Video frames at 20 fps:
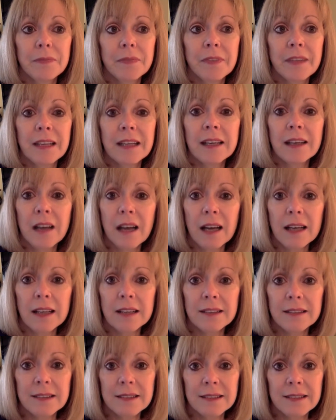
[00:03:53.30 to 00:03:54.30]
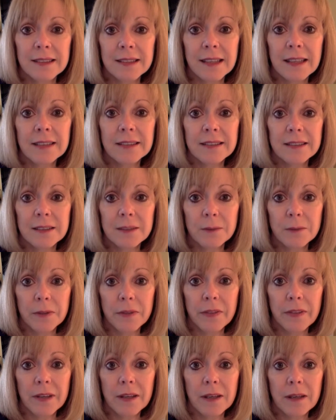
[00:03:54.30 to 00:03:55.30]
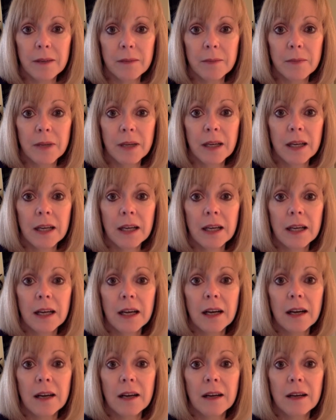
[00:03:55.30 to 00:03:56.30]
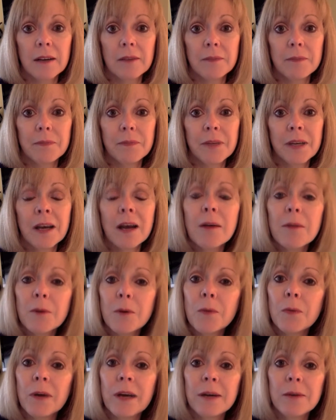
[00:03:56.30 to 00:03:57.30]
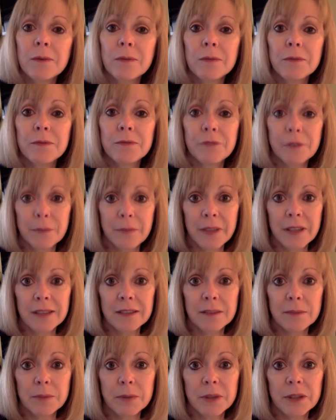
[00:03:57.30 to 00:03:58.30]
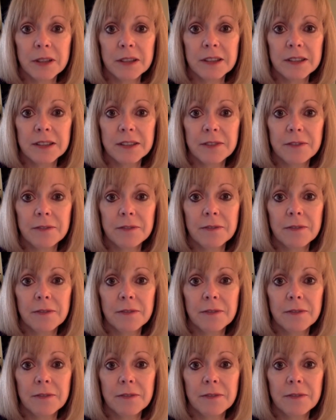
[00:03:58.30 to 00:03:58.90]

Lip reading: that God is disgusted with them come away from these books